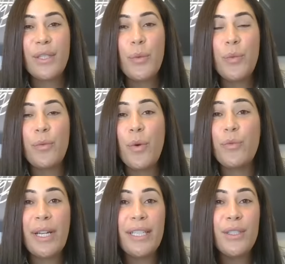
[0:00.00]
so
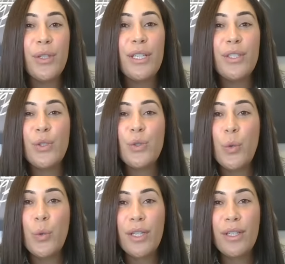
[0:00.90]
rates are
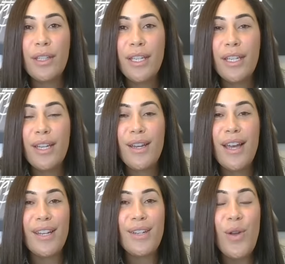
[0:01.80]
historically
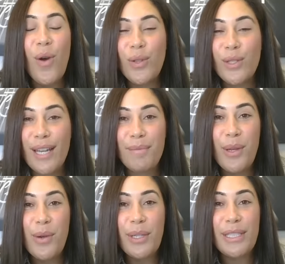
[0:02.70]
at an all time
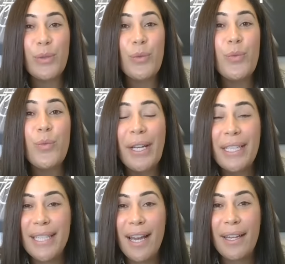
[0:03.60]
low. It's a
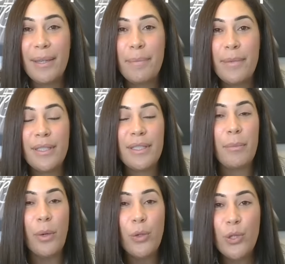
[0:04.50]
great time to
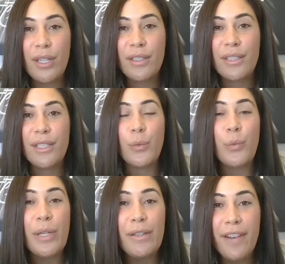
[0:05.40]
purchase, to
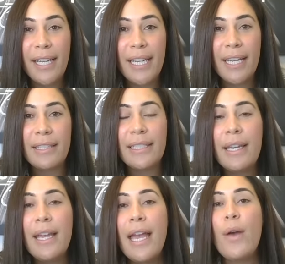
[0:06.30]
refinance.
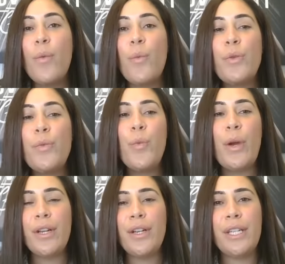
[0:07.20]
When
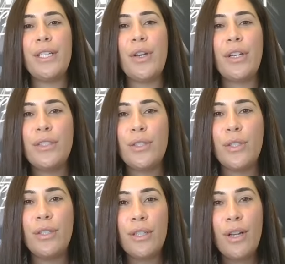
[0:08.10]
we're in an
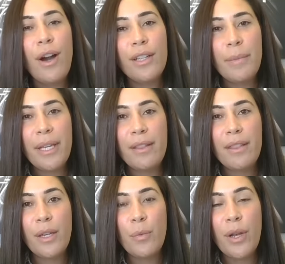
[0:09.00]
uncertain economy
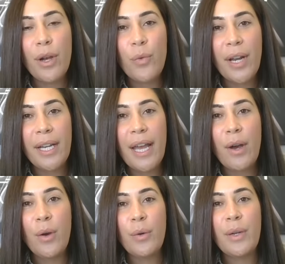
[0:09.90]
like we are right
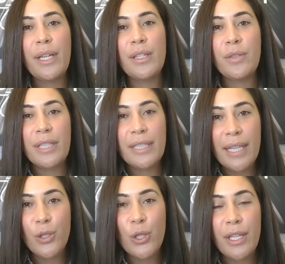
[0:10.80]
now, in a
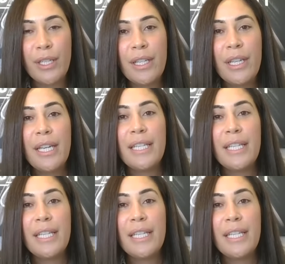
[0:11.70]
recession,